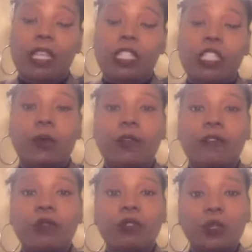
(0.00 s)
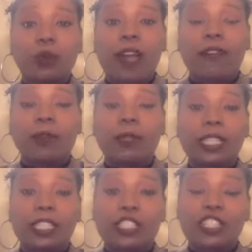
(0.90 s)
So if you do have a
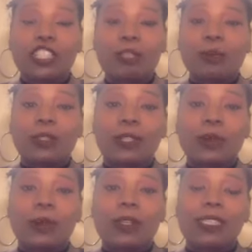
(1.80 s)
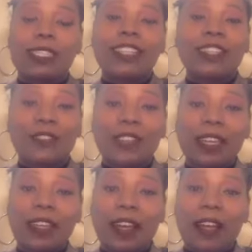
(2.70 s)
relationship with your
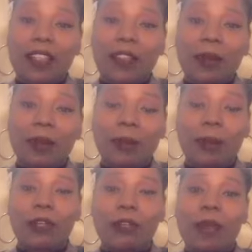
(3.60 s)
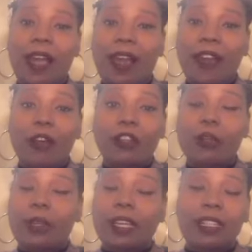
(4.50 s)
significant other, or
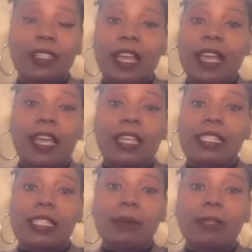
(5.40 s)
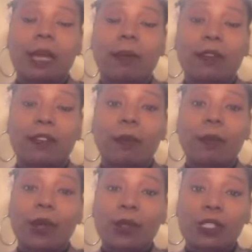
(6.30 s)
you're in some type of
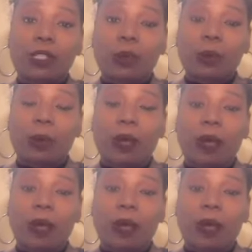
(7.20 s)
personal